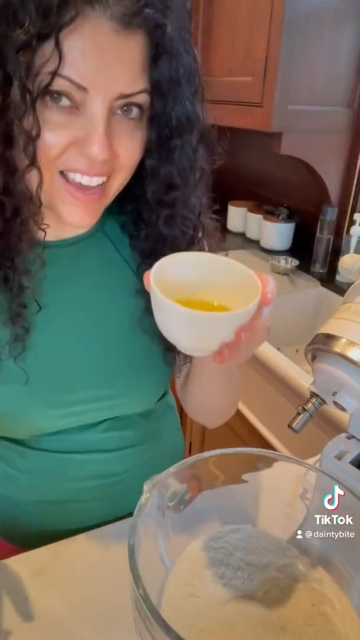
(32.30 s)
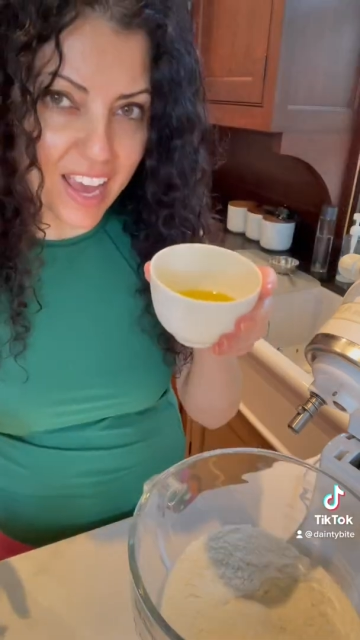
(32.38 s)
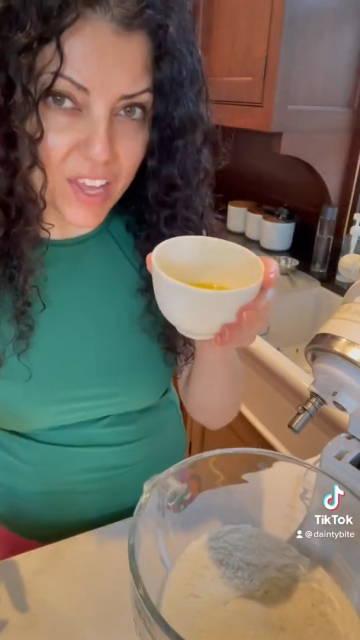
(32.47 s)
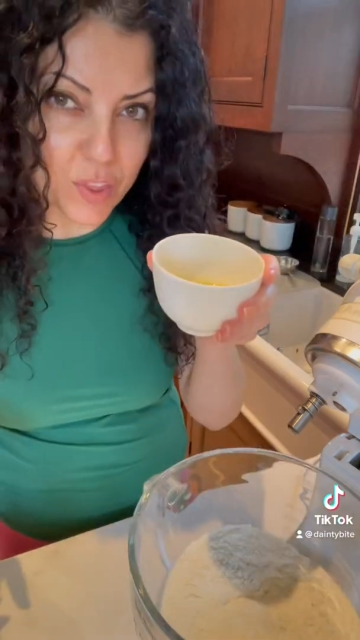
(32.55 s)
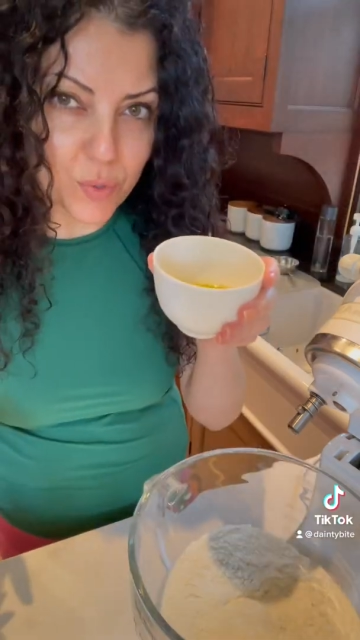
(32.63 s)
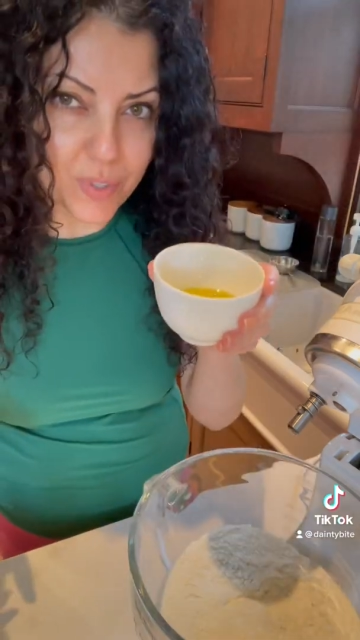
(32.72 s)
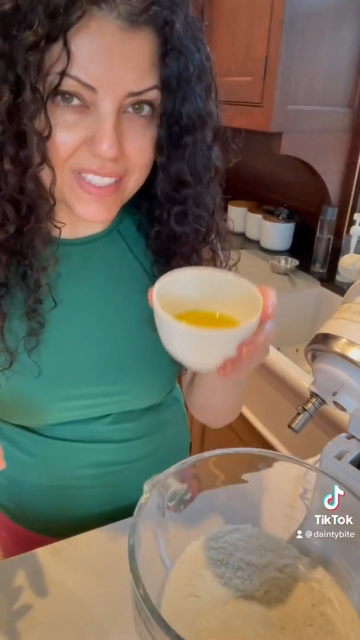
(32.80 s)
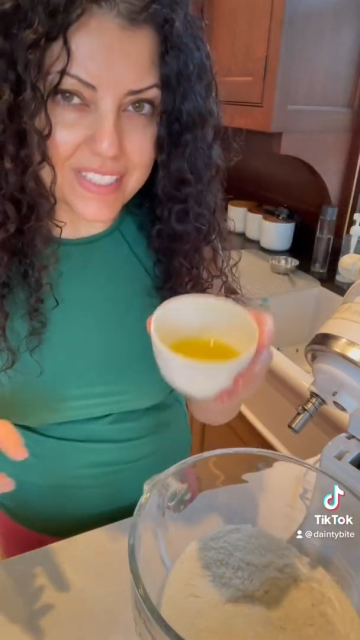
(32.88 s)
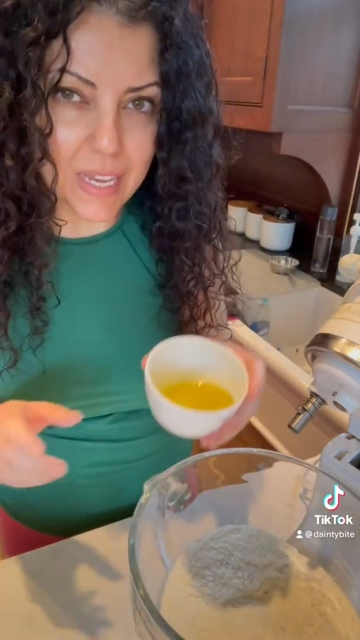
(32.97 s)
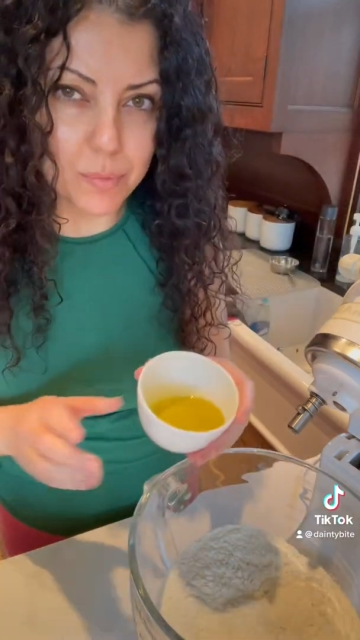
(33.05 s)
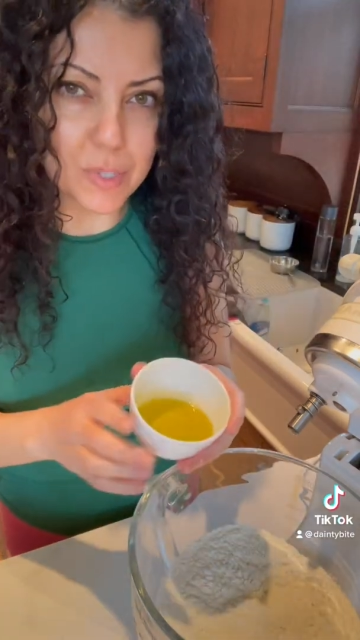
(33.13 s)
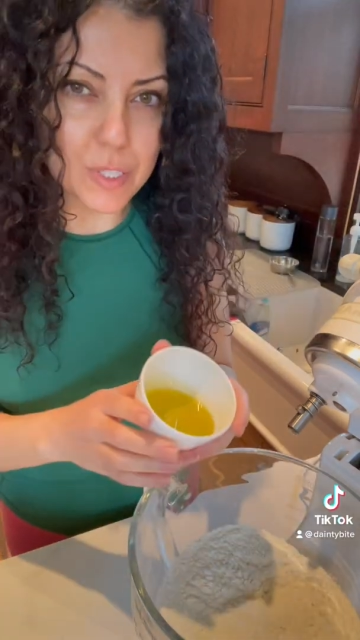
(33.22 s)
Add 3
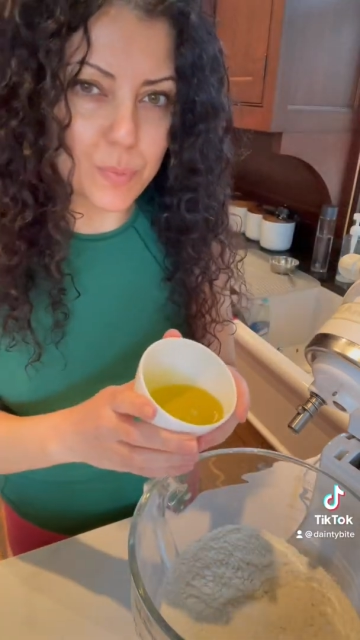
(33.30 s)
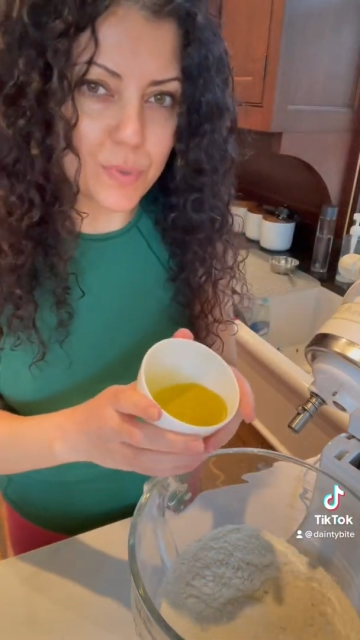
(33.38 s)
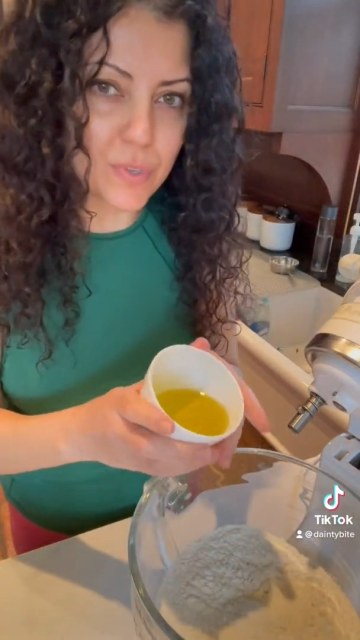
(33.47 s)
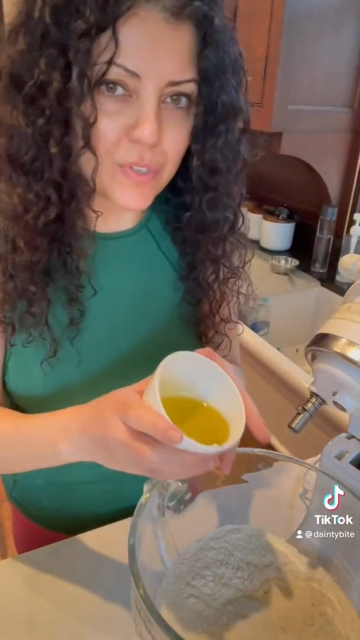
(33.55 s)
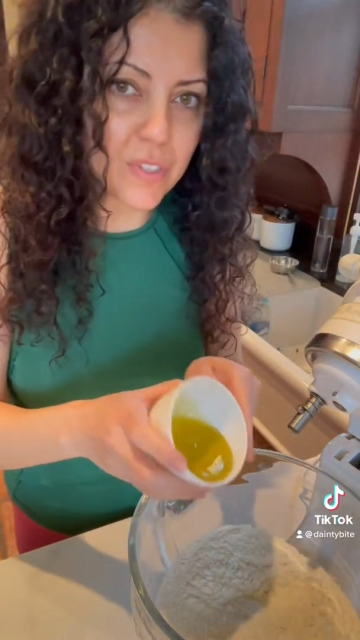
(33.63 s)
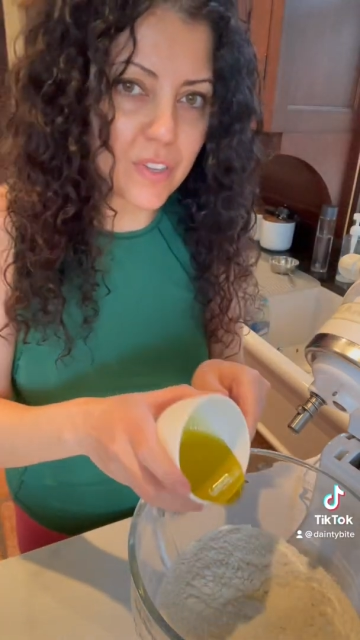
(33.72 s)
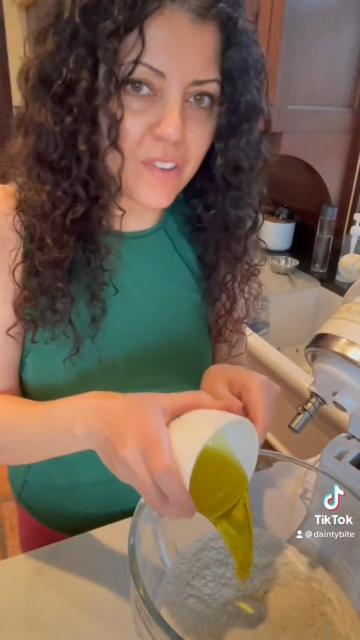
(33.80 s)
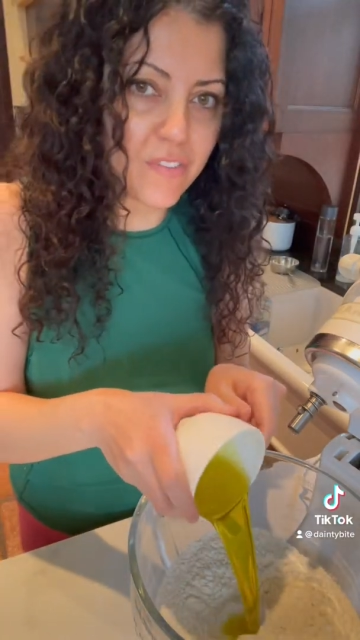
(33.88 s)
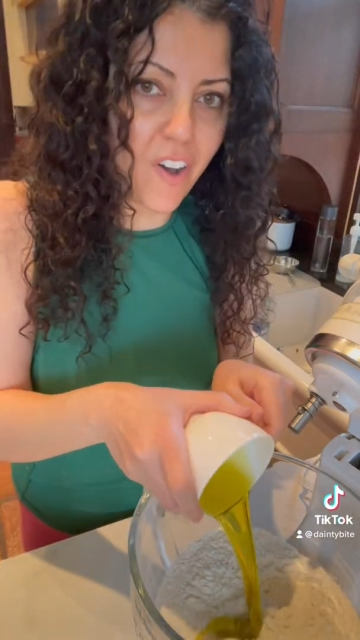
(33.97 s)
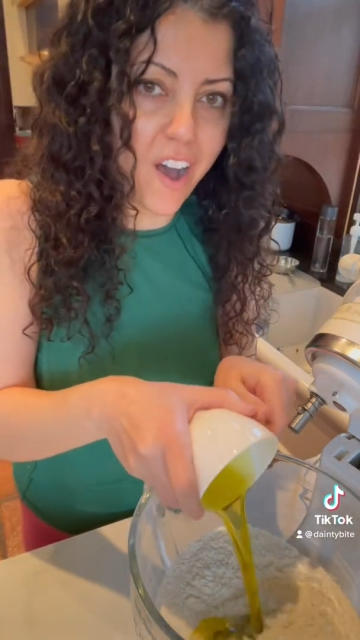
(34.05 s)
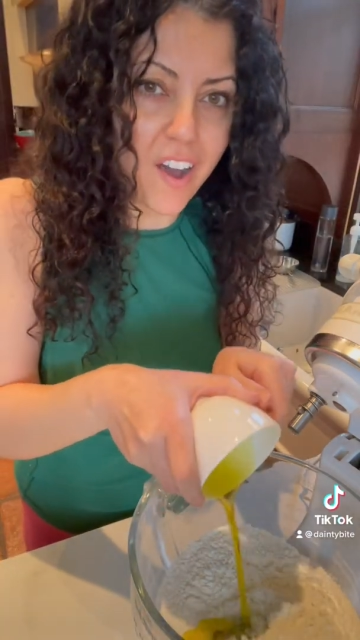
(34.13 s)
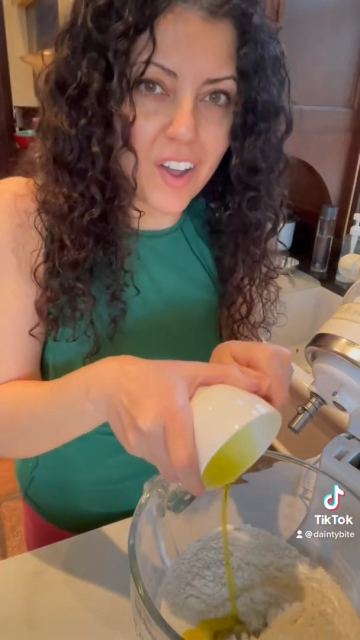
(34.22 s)
tablespoons of
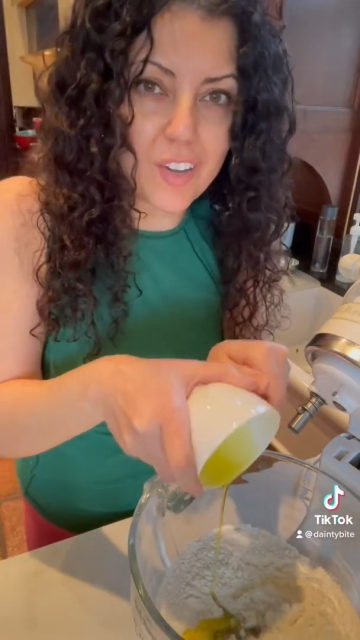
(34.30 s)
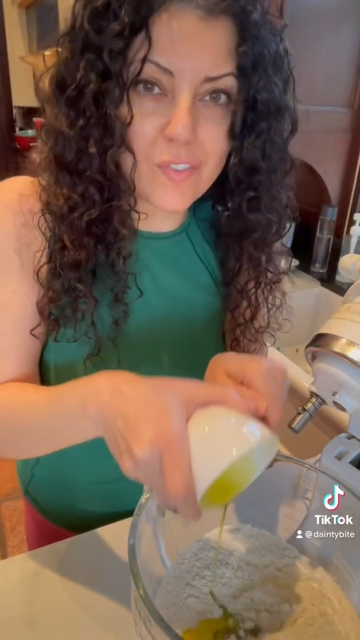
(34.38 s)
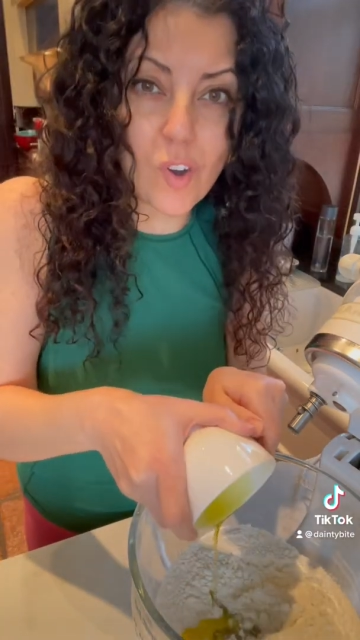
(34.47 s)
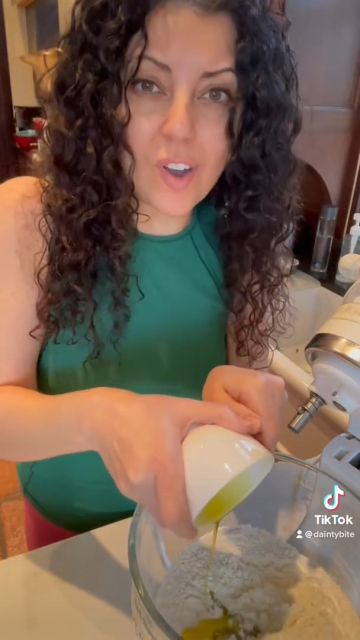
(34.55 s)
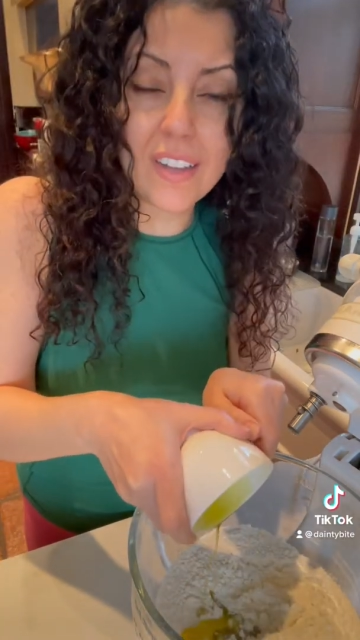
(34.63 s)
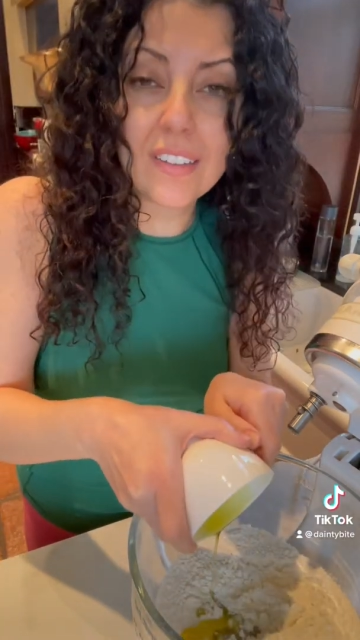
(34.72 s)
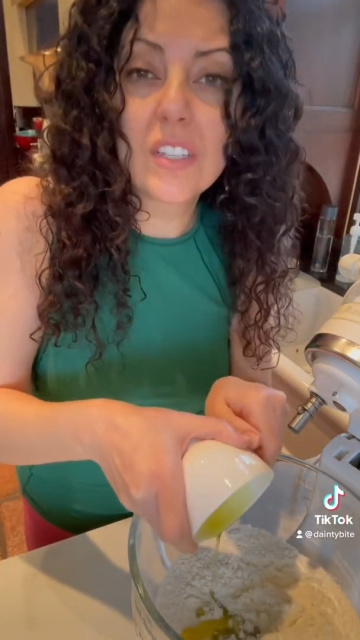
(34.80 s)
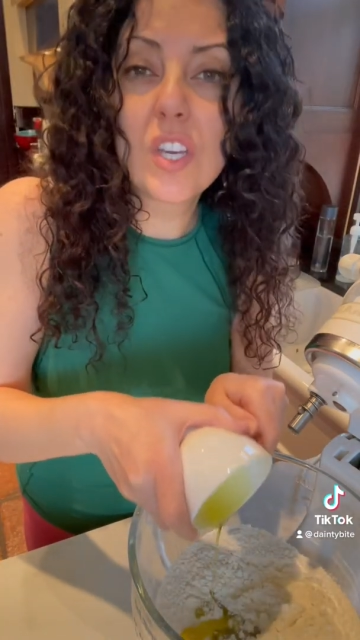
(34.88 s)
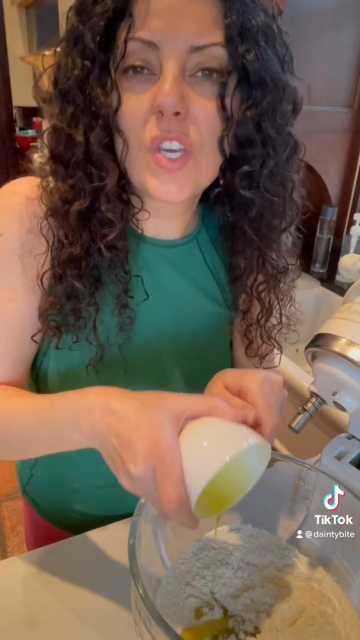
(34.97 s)
olive oil.